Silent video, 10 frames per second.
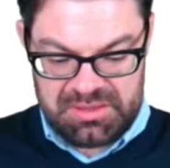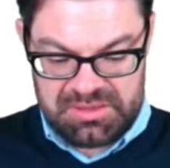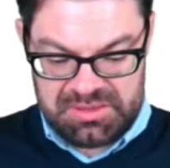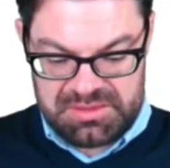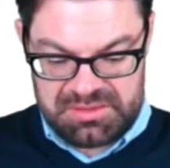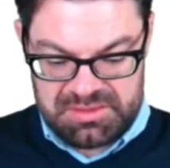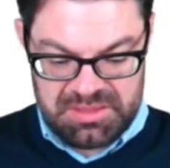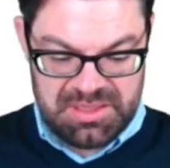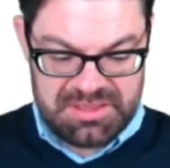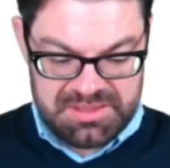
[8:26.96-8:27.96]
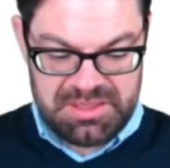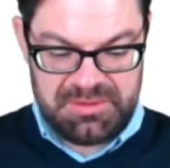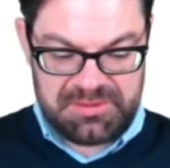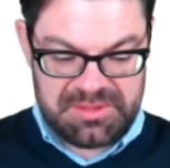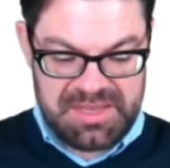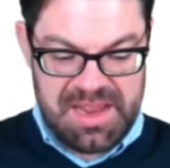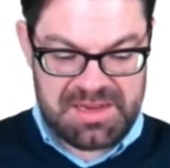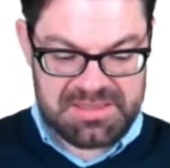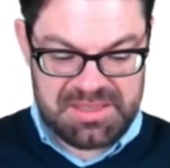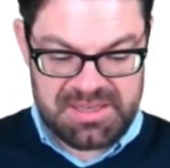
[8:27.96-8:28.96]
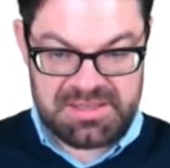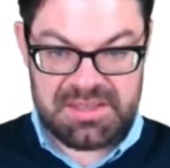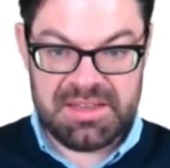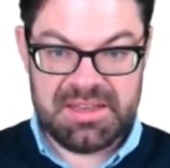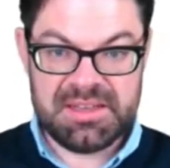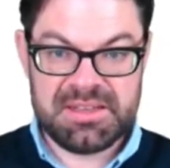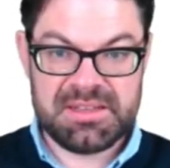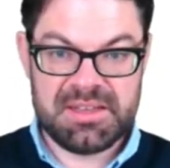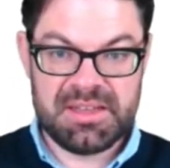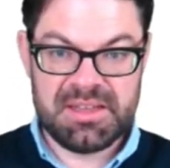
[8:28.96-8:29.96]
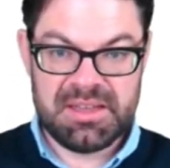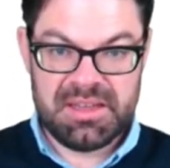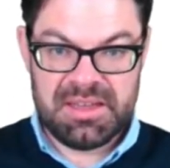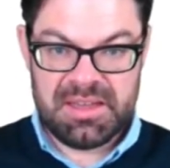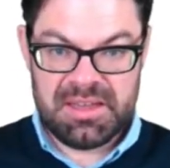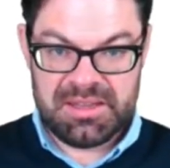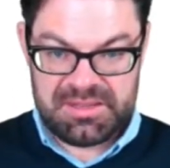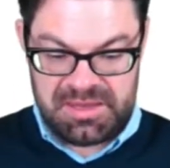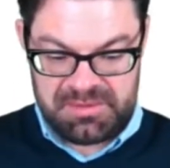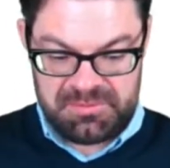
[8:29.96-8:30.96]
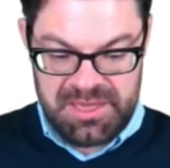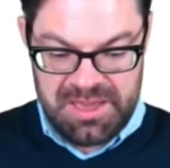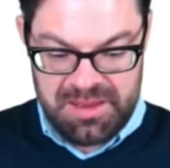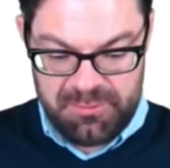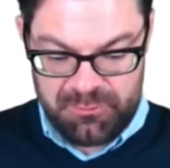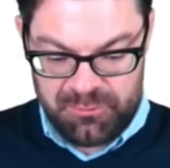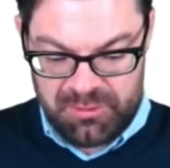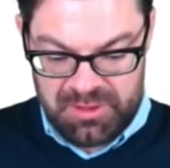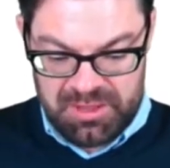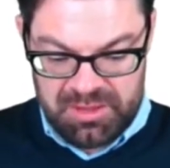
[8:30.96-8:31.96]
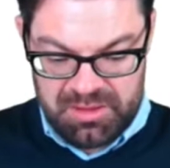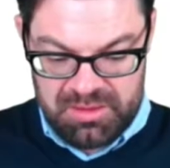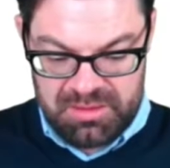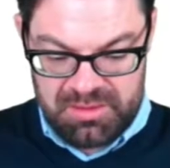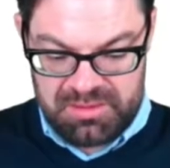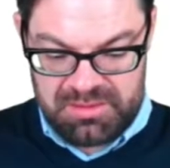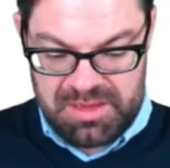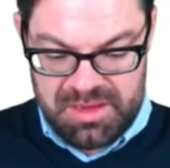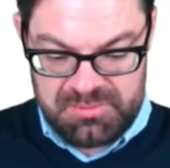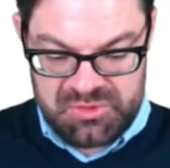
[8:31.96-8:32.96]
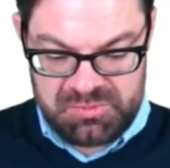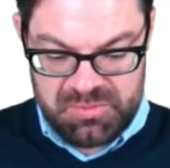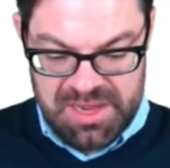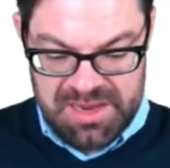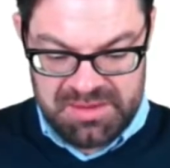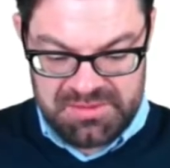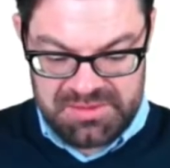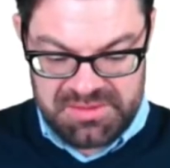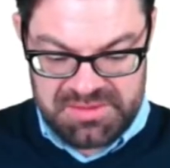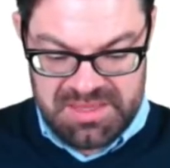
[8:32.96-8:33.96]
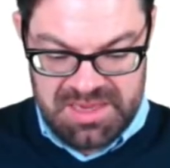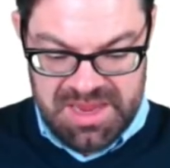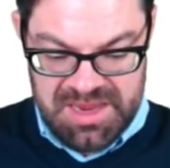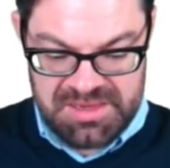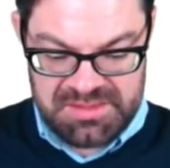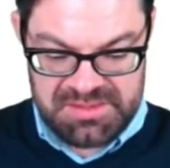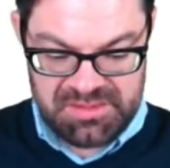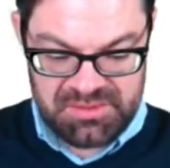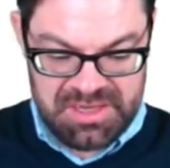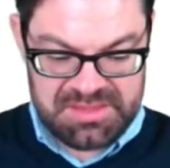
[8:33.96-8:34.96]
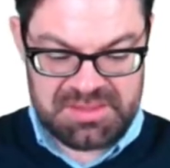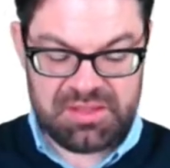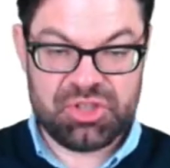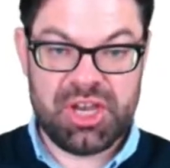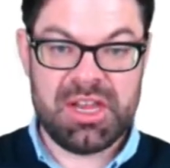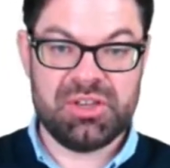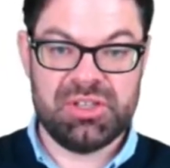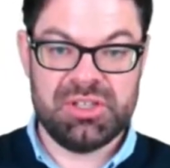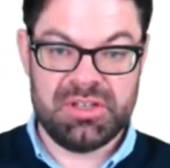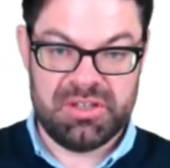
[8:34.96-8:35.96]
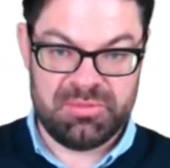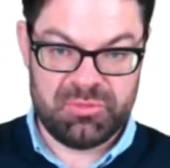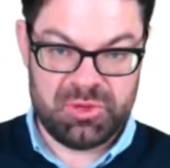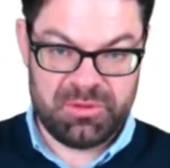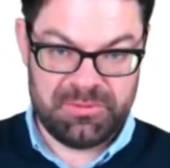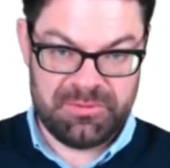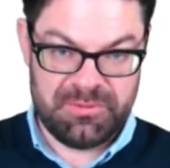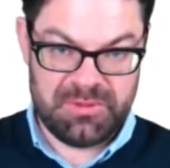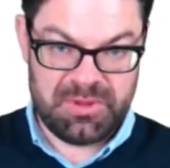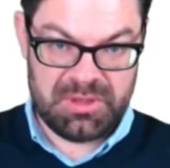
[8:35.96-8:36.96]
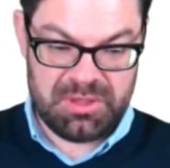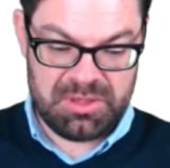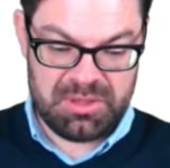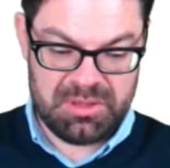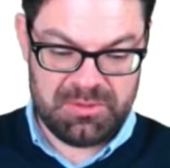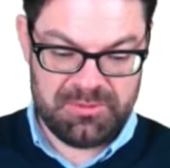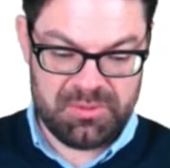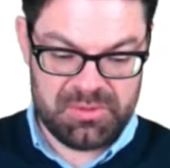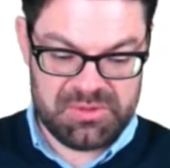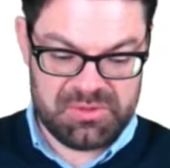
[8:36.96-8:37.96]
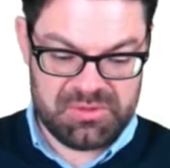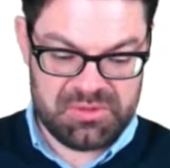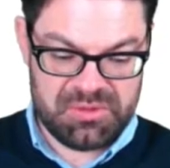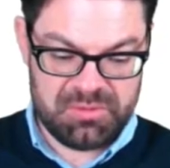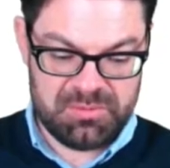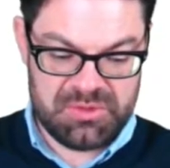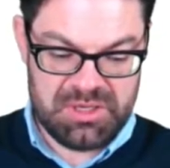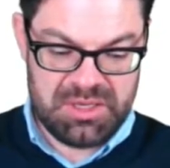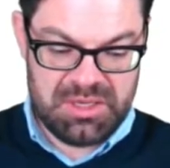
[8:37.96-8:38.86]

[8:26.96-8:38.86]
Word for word: the, let's leave the tax as it is, and then we have times minus dx, so that's the change in the number of, uh, of goods consumed,